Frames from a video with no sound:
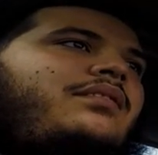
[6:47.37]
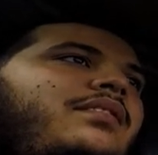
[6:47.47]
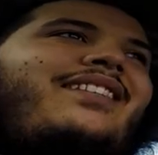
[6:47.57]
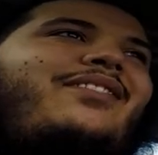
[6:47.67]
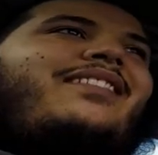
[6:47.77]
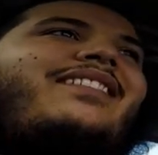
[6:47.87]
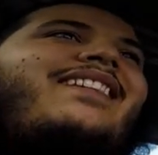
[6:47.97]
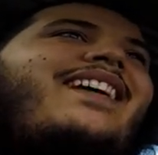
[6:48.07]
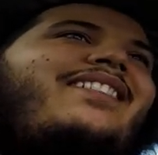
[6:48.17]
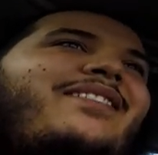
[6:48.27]
yeah, uh, there's this
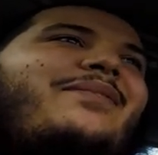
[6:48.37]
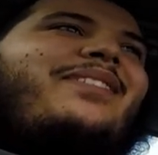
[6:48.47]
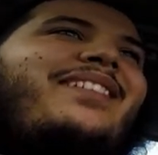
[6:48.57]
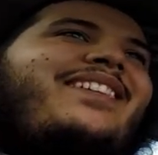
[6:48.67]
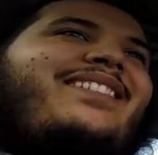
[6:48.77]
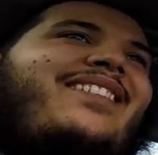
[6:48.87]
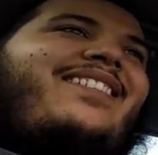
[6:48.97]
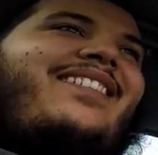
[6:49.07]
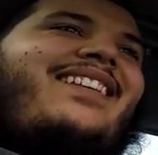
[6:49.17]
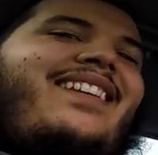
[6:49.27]
like guy there crazy. with a
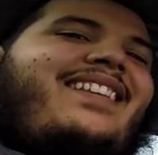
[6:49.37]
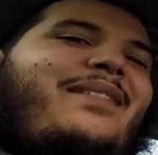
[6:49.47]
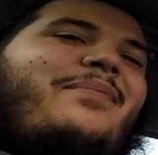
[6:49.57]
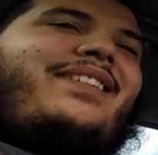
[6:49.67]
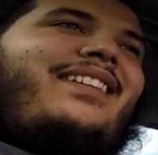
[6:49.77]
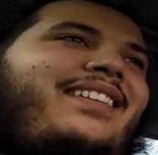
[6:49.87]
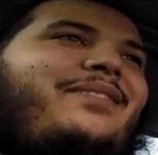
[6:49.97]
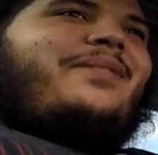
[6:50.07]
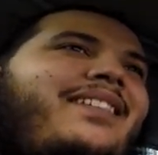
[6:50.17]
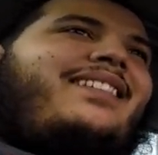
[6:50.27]
guitar. They put like these
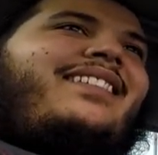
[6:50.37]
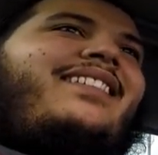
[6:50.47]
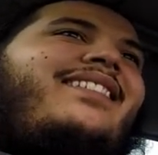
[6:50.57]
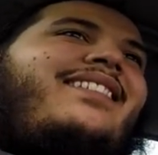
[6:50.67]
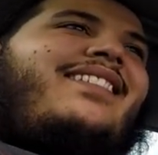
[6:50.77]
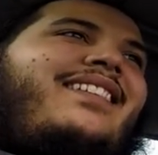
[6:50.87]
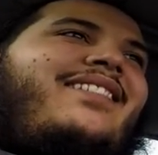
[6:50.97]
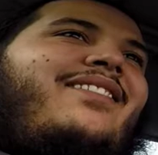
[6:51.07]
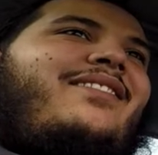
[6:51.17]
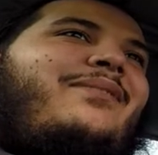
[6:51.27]
crazy, like
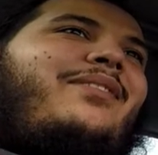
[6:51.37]
oh, when